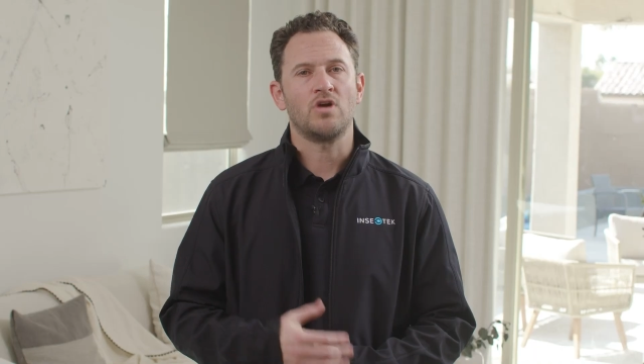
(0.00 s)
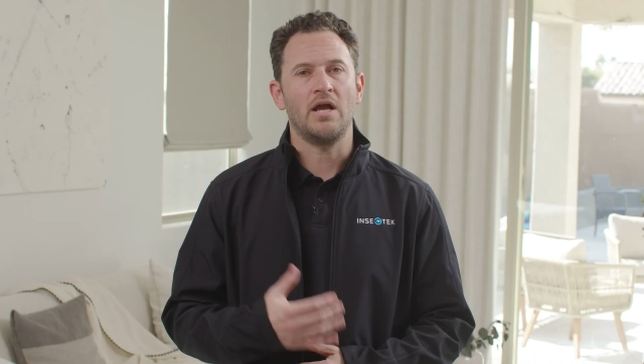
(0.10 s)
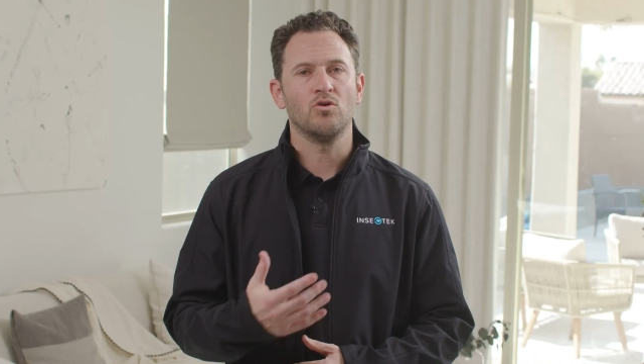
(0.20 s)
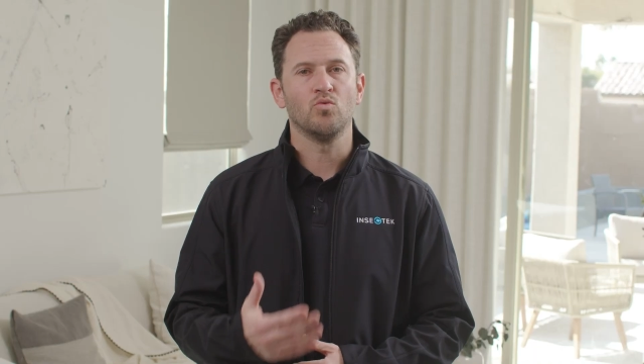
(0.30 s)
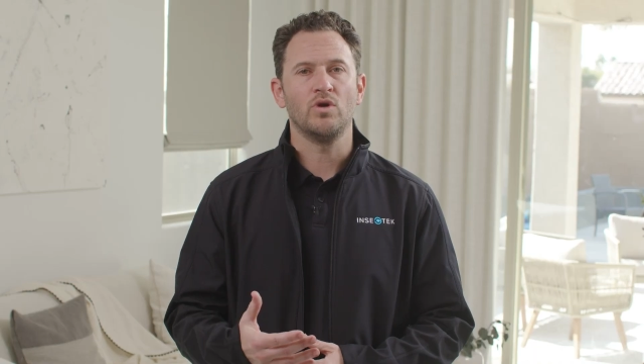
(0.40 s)

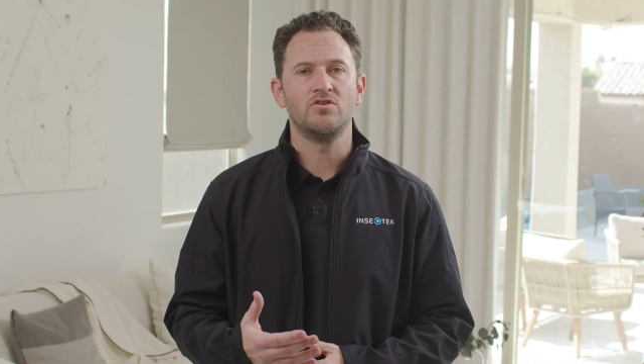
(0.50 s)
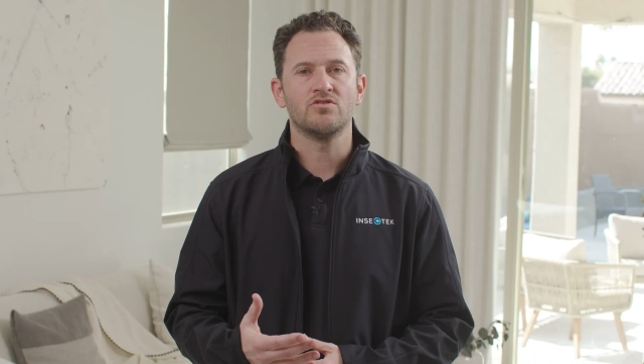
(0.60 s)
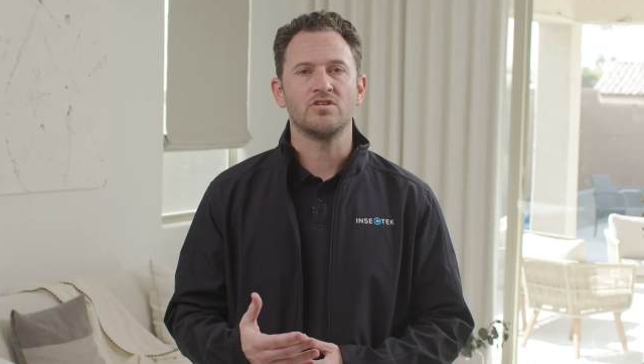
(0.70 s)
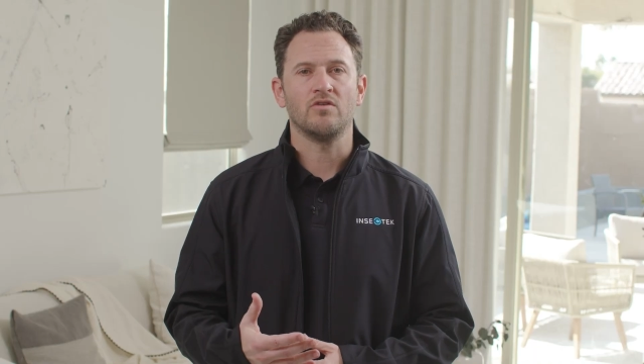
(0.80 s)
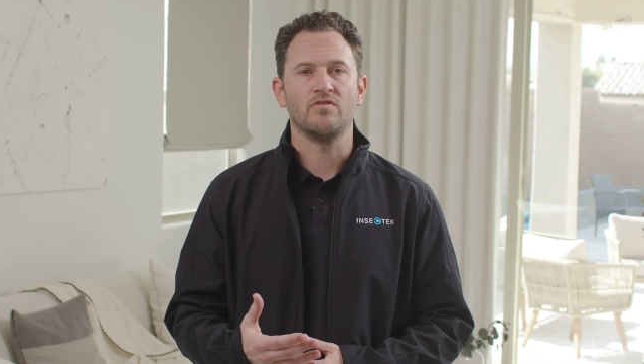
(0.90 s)
Trying to rid
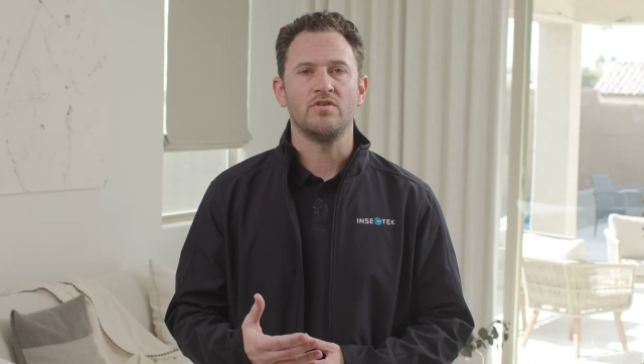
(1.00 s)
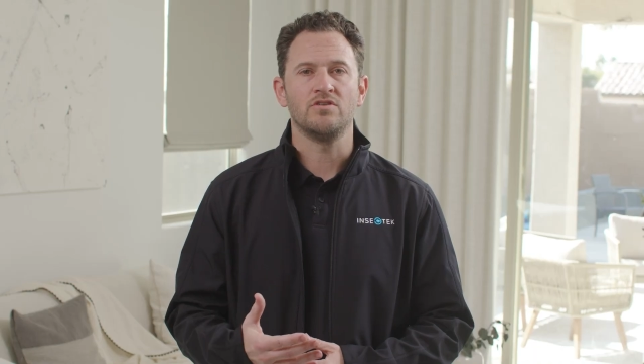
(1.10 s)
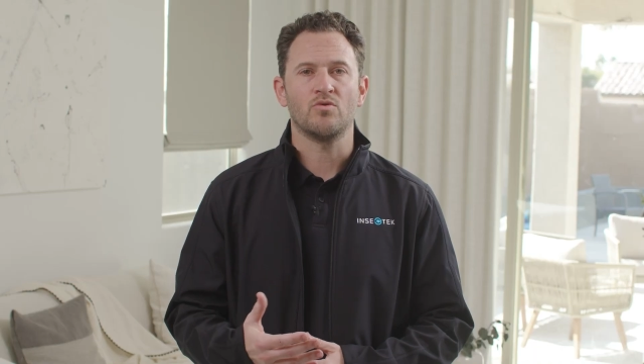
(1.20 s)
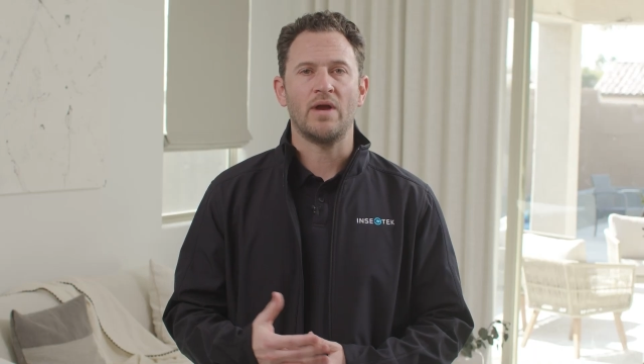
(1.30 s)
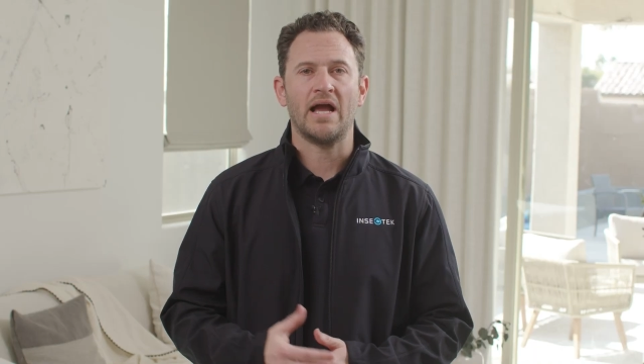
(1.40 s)
yourself of
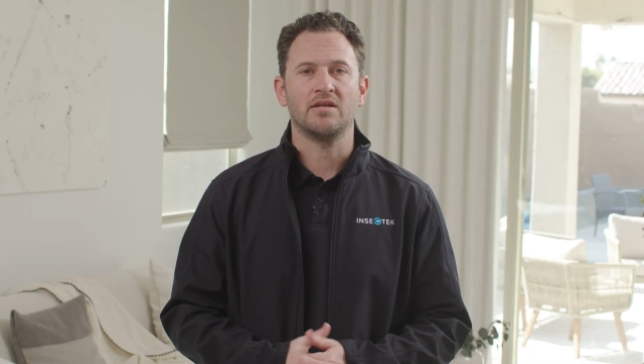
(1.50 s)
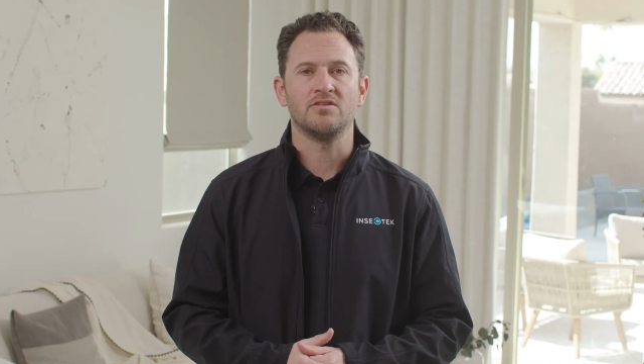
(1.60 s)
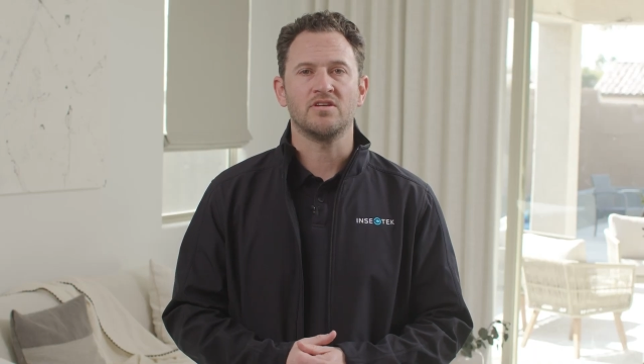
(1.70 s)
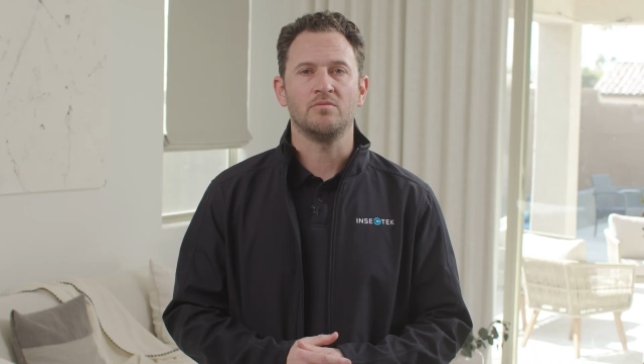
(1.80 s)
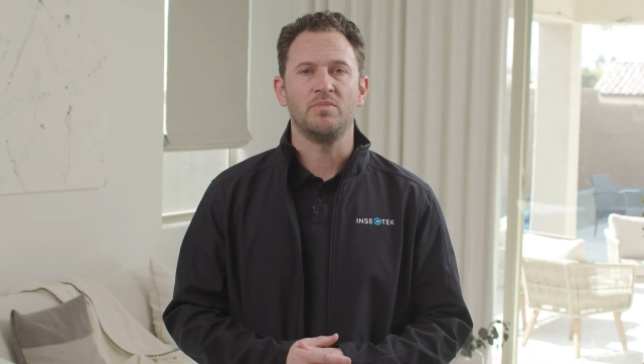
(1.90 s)
these
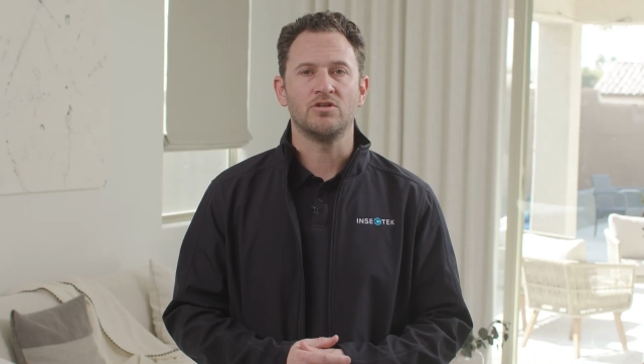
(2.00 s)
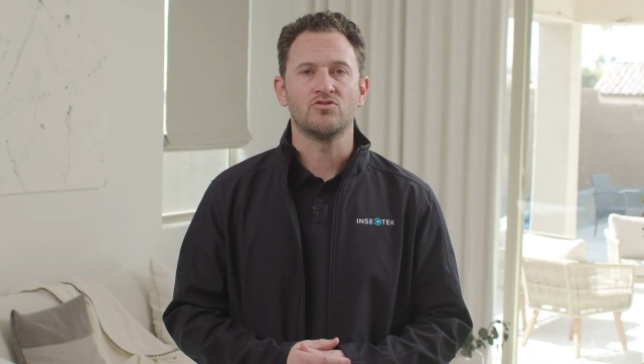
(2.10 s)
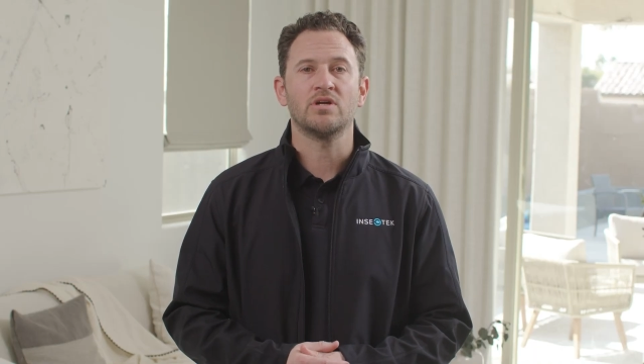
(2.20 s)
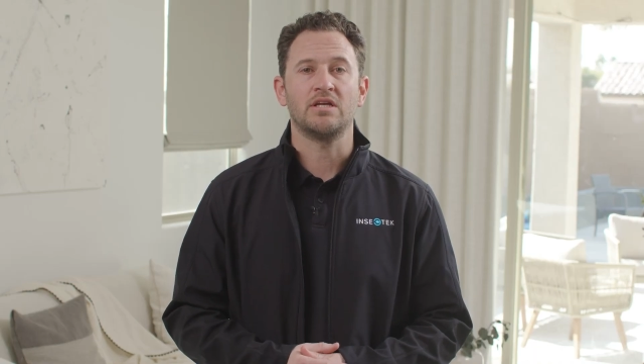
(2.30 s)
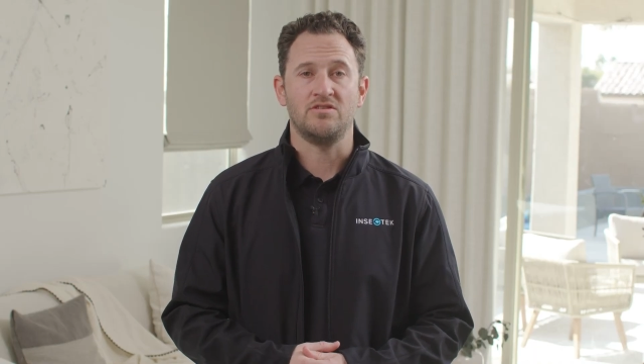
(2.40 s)
arachnids can be a
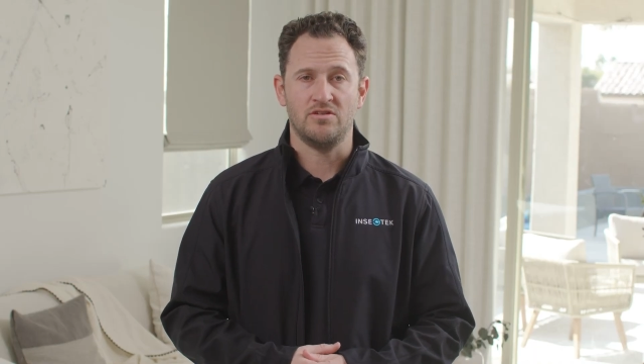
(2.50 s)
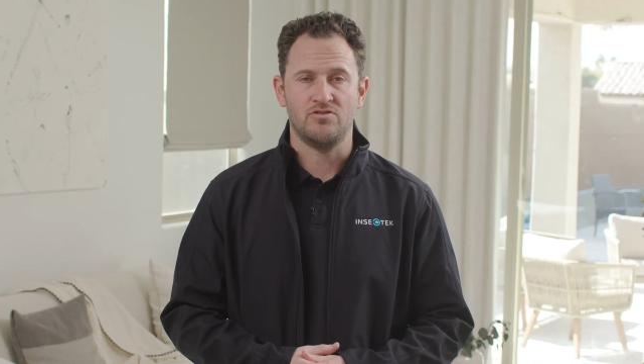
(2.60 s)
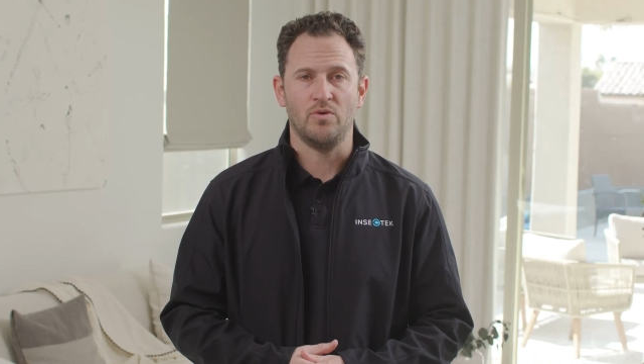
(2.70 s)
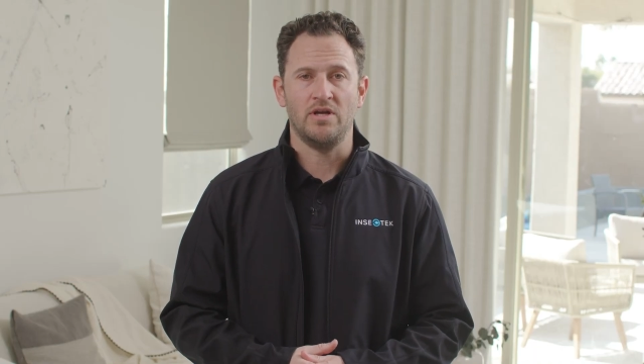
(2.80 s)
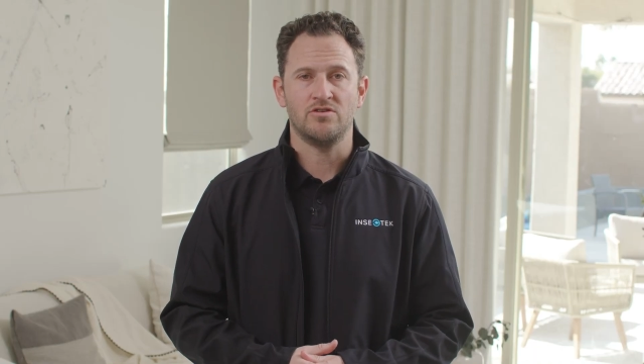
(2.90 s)
tricky
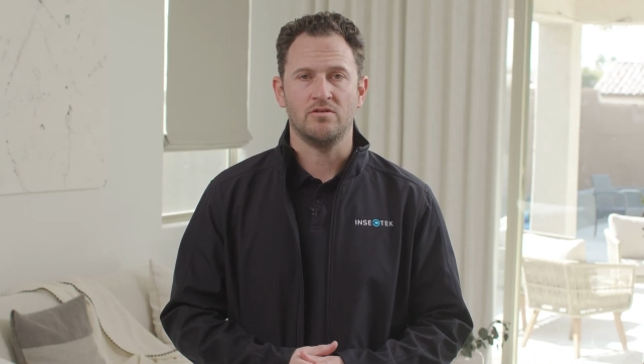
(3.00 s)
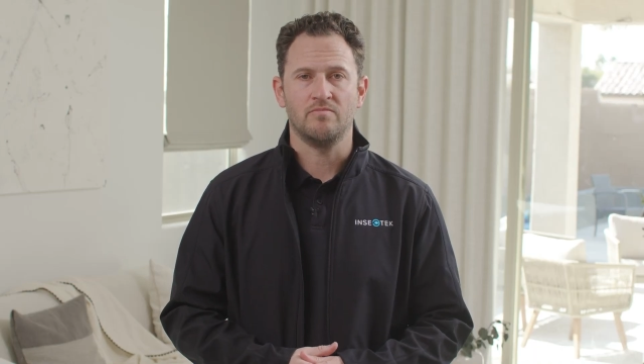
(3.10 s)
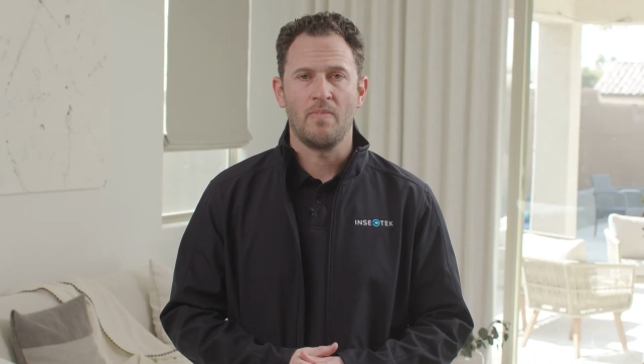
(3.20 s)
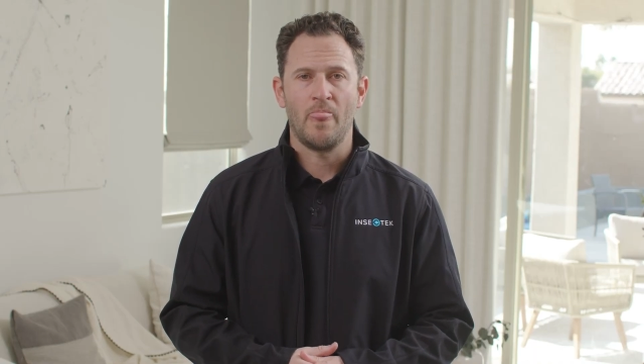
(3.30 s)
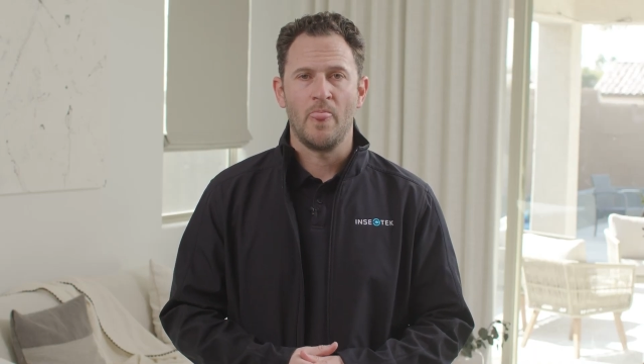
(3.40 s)

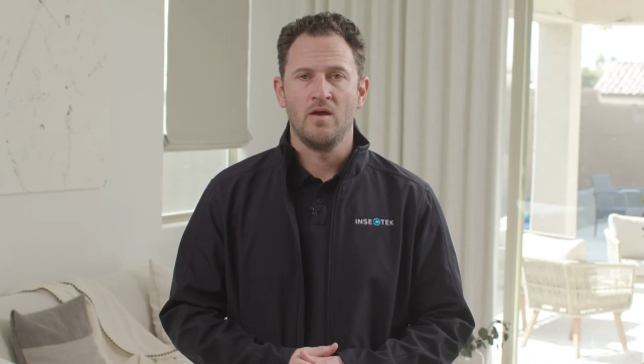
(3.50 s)
situation.